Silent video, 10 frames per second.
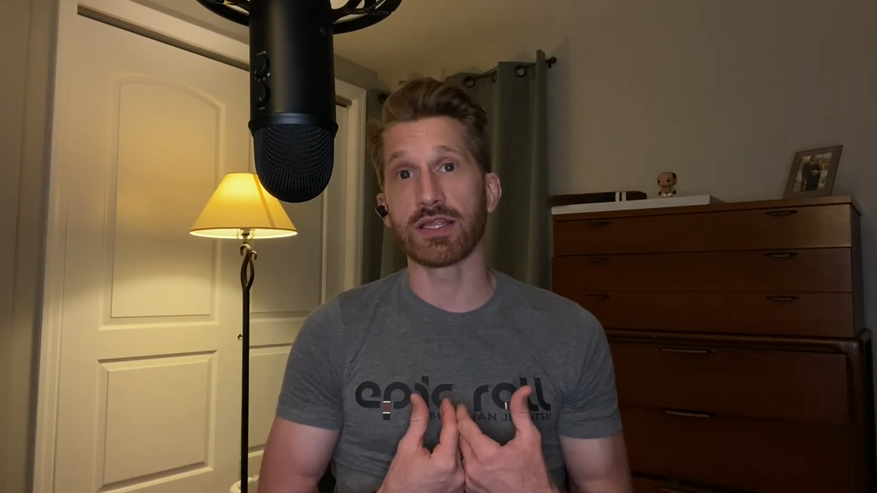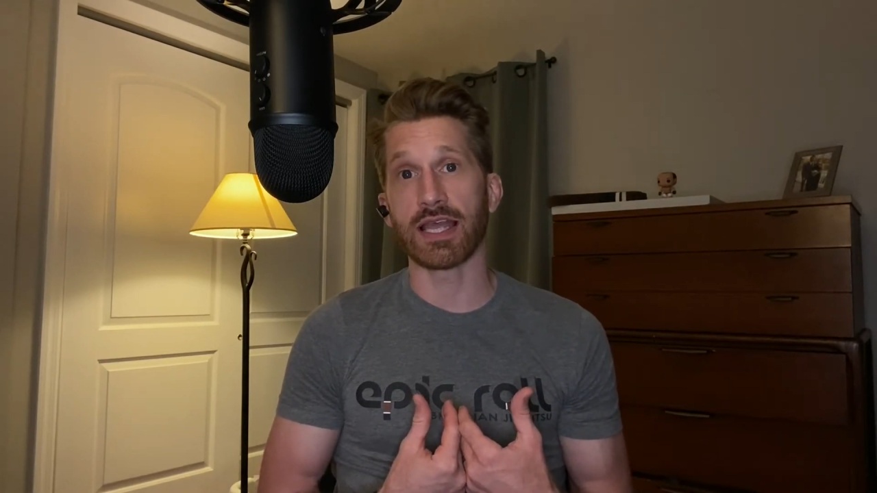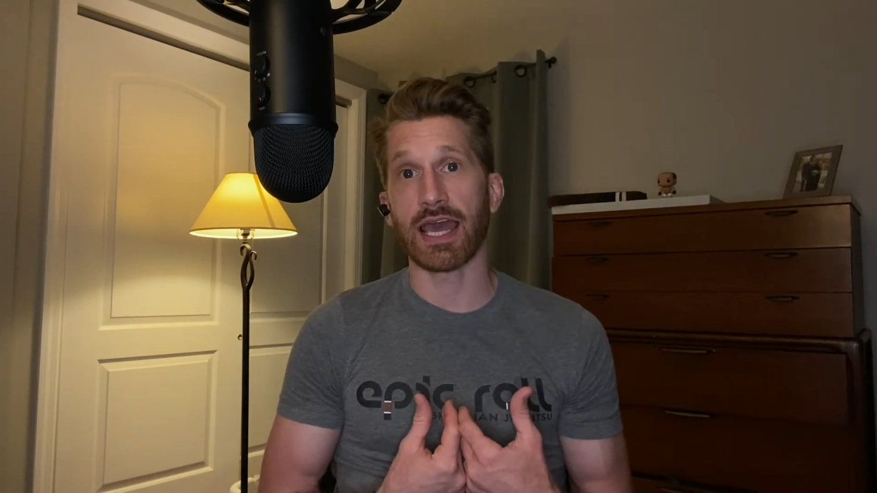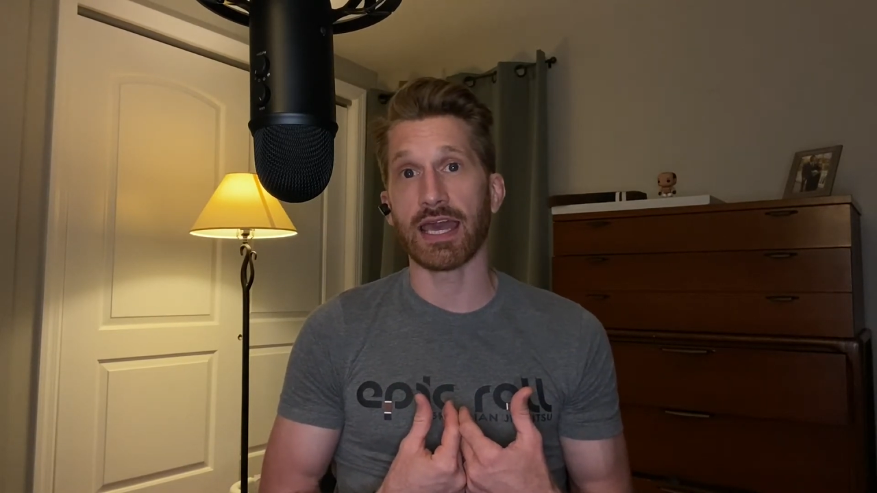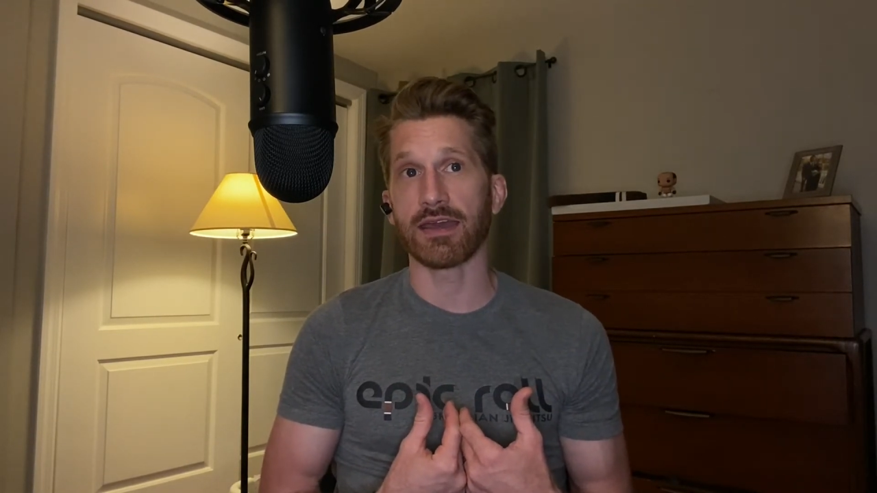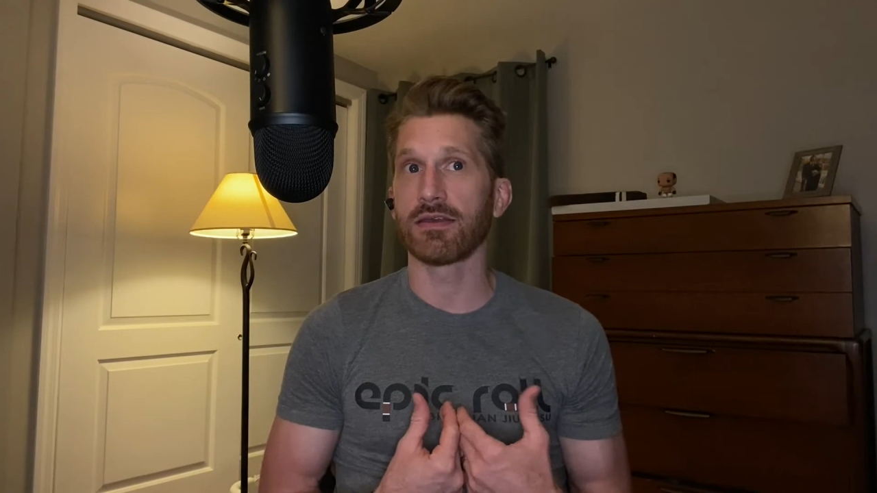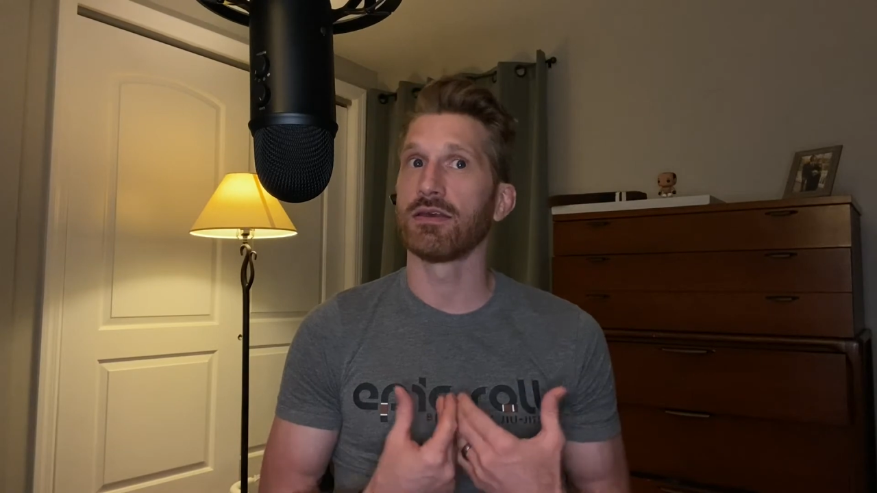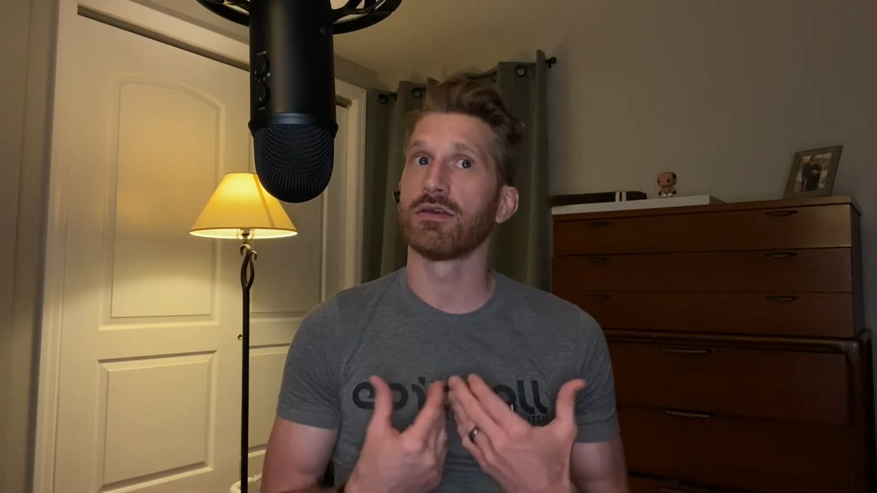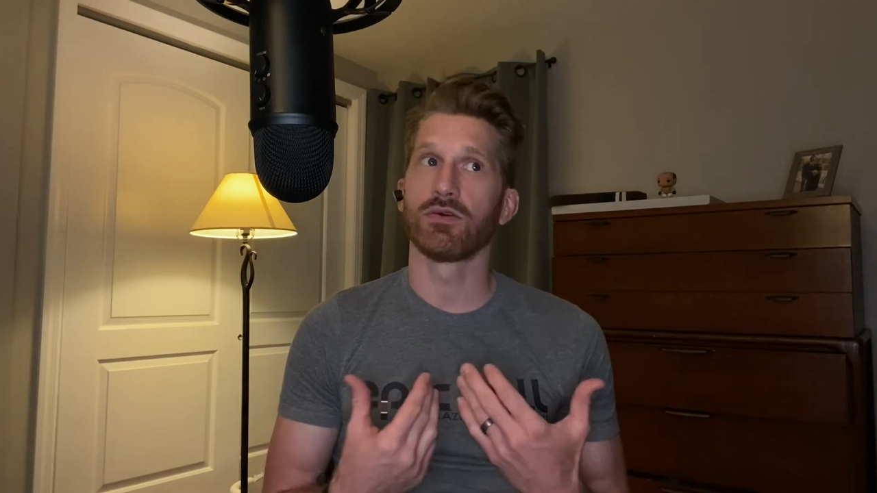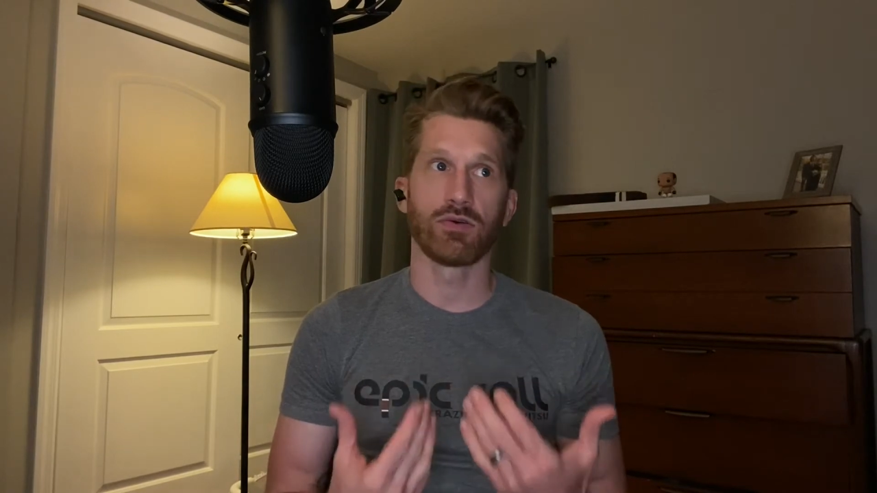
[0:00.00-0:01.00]
day
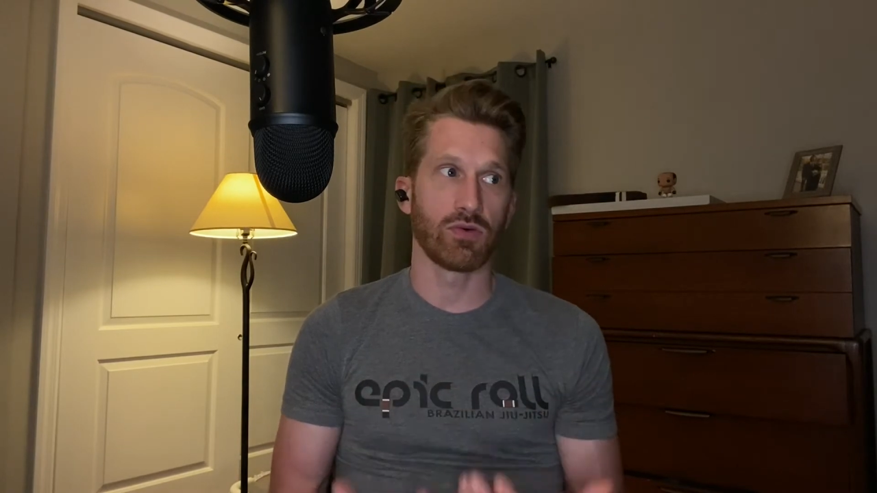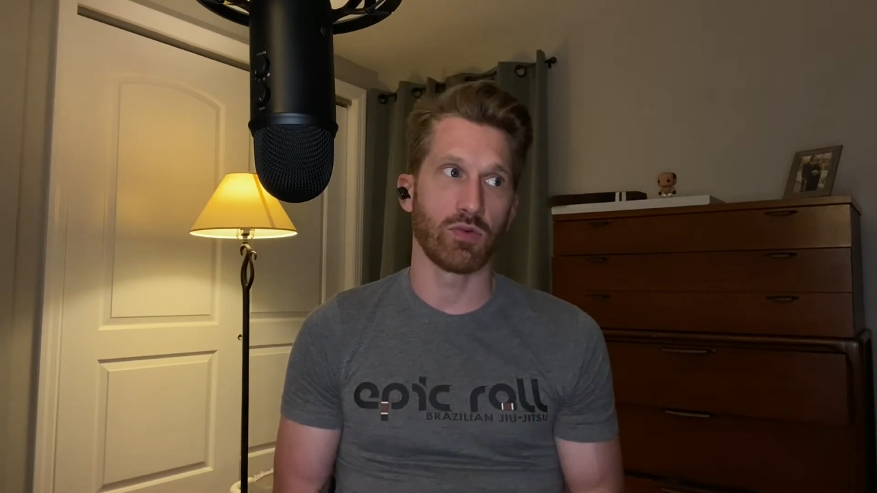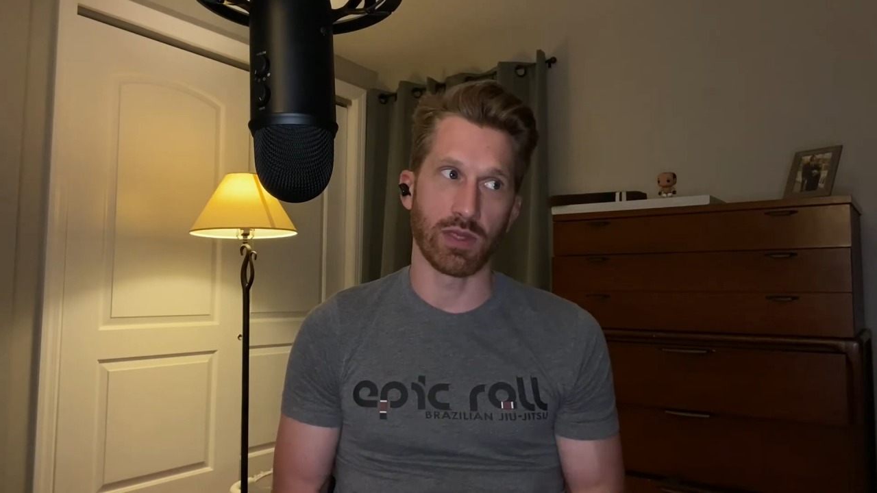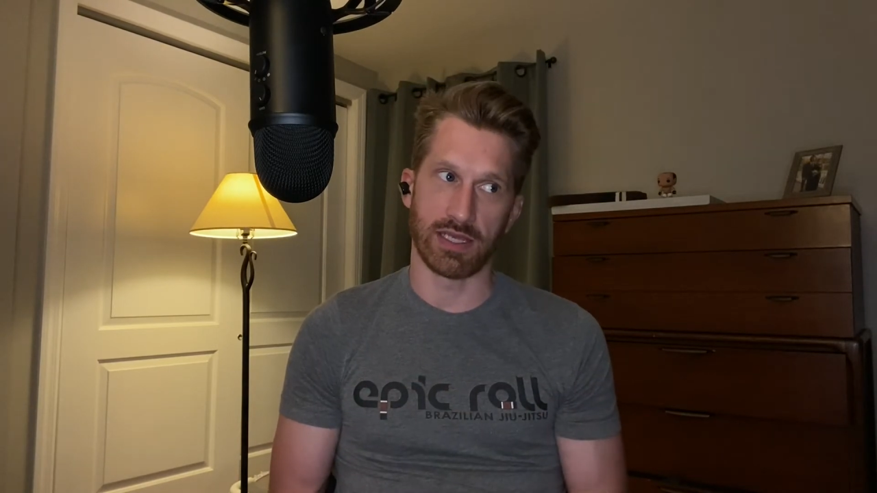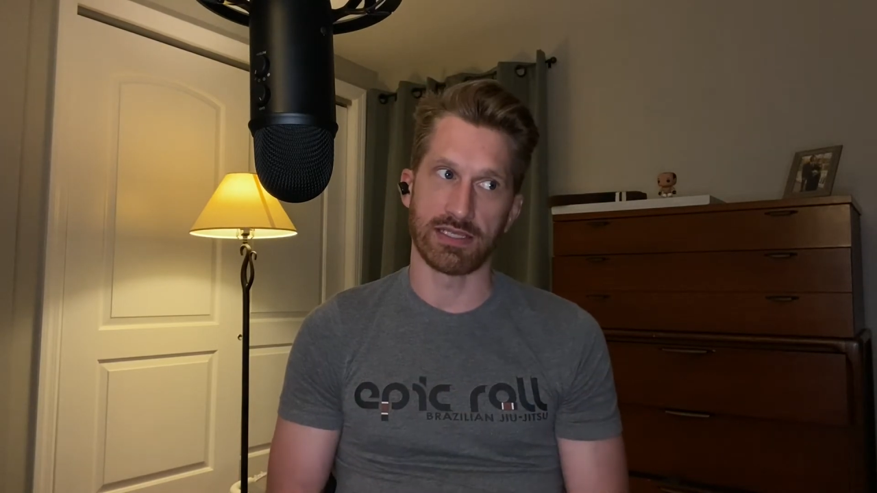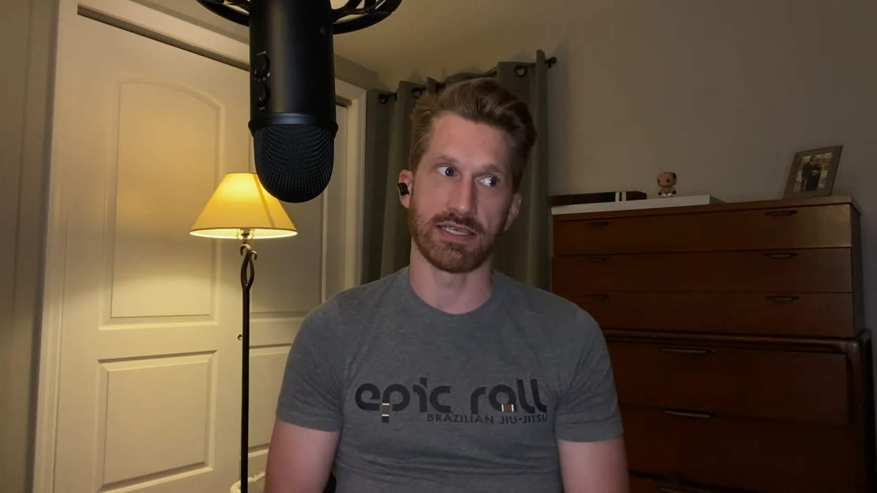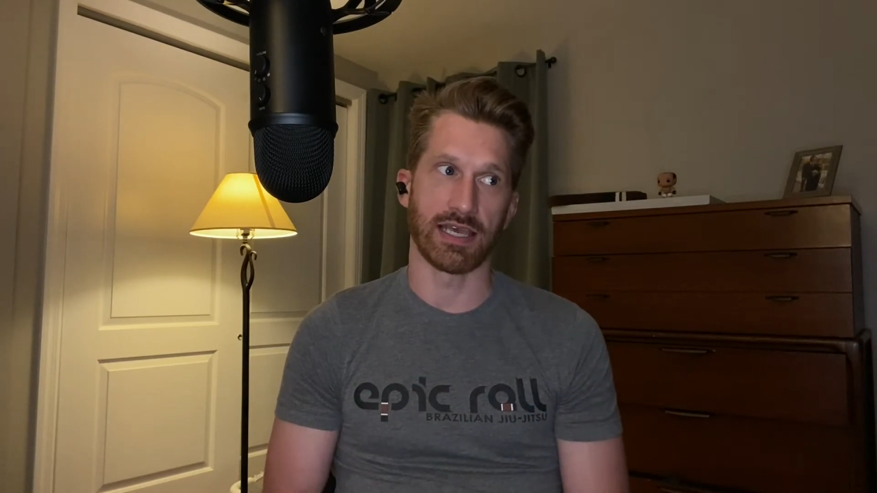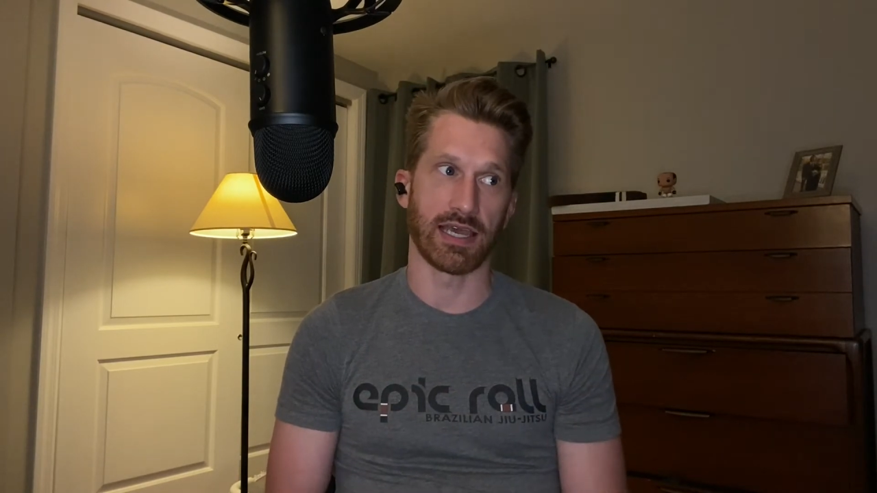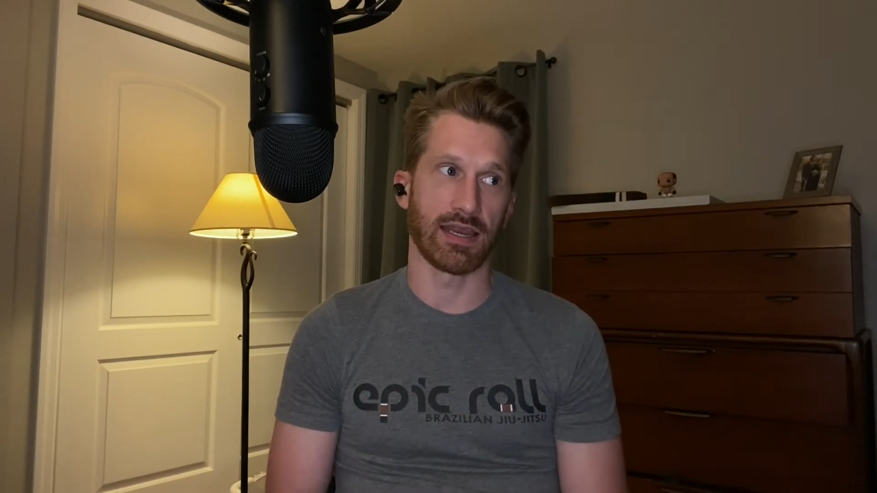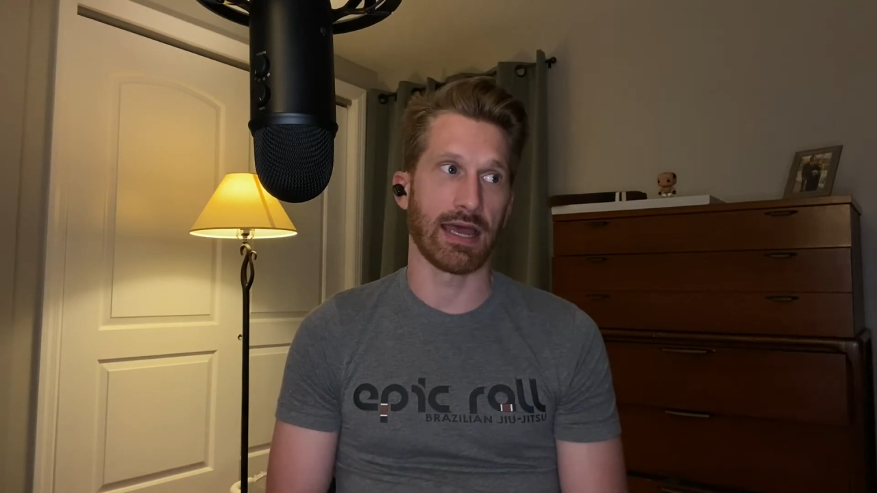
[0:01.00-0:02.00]
we could see
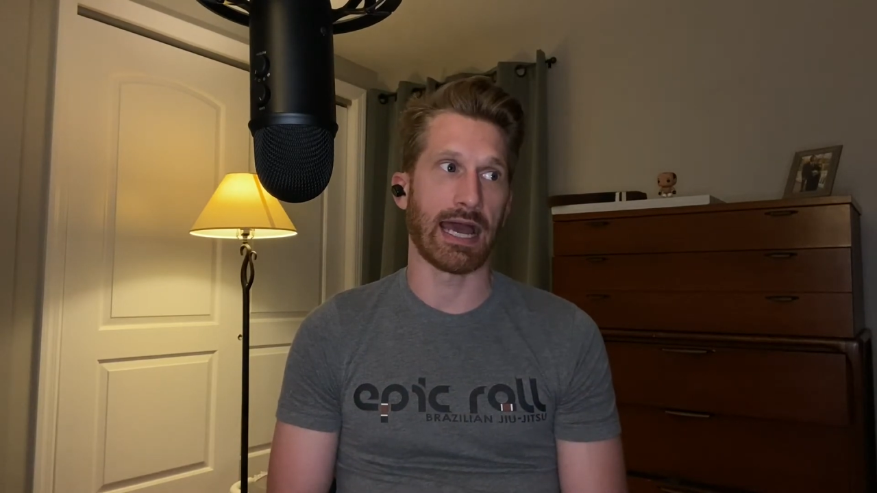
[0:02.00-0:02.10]
it.